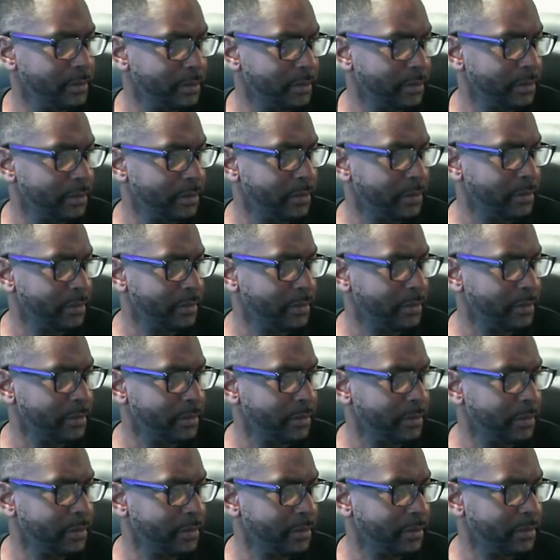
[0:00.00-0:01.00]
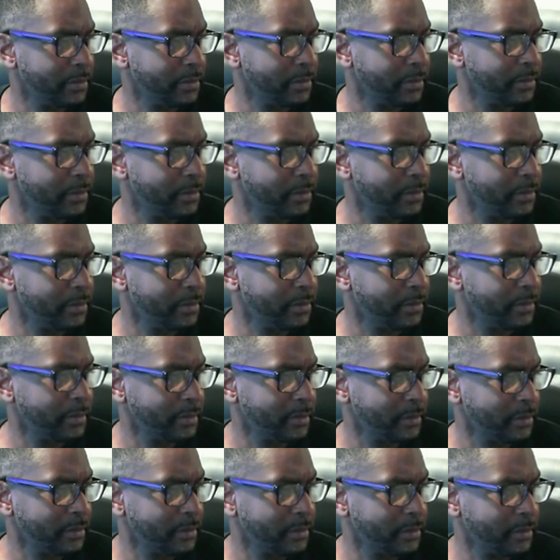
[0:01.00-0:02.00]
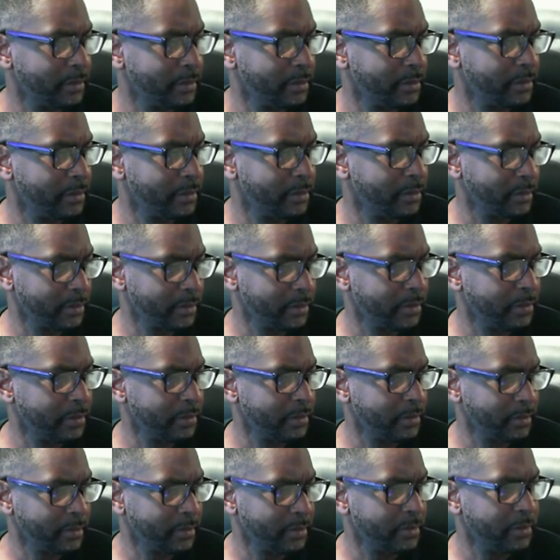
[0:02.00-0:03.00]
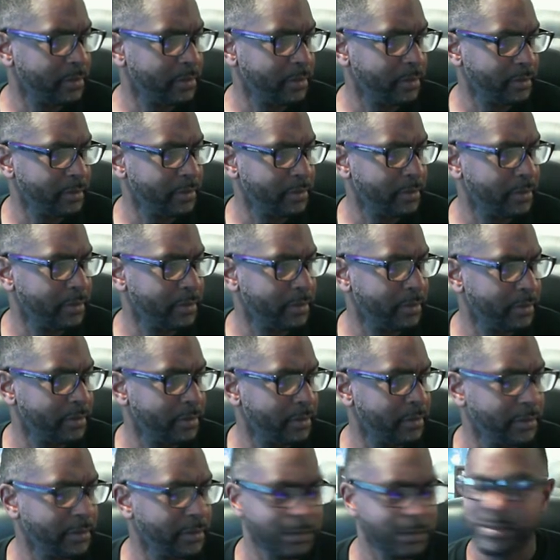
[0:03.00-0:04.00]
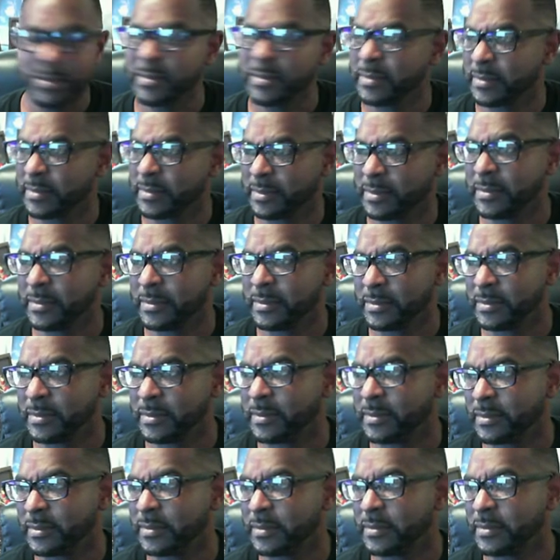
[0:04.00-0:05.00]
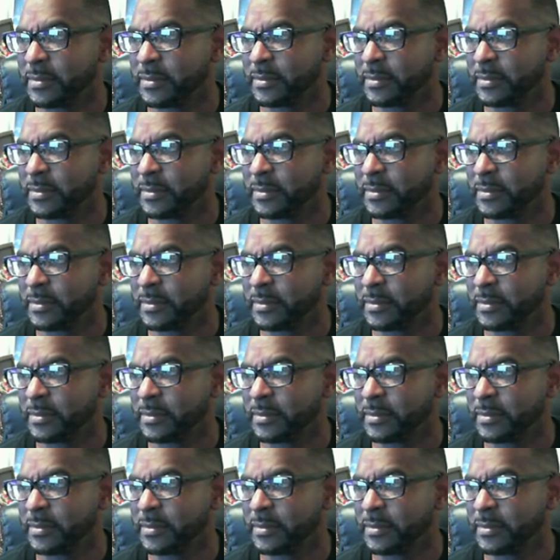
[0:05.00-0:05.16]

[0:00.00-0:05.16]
(not speaking)